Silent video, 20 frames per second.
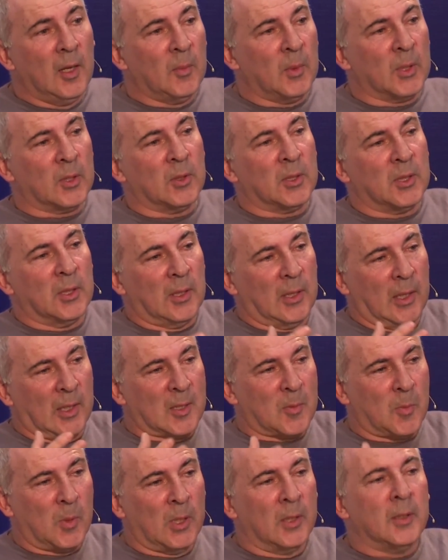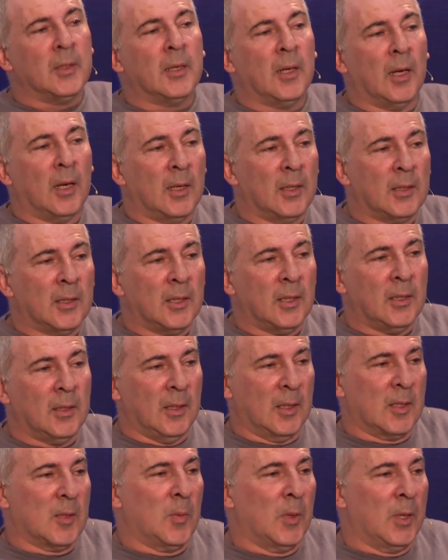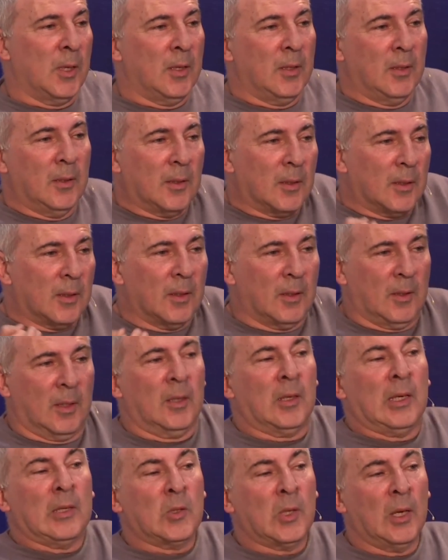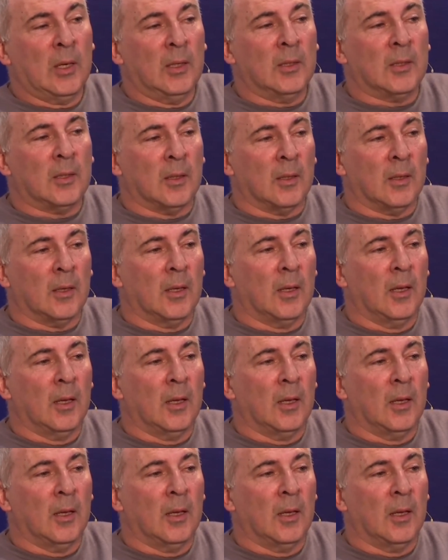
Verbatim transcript: because explain reality, explain causality.